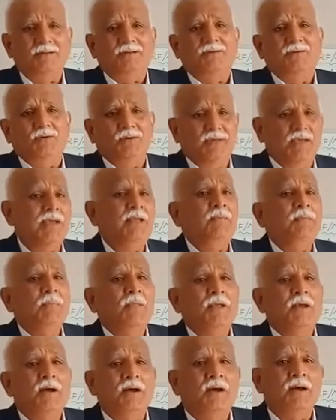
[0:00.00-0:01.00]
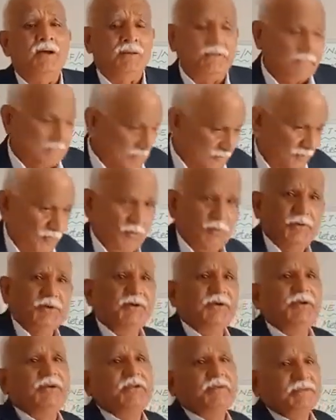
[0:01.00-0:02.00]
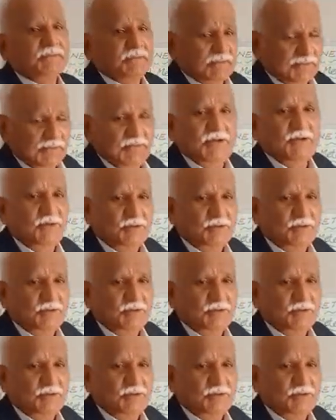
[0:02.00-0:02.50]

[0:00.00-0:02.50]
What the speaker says: okay, in the fluid, in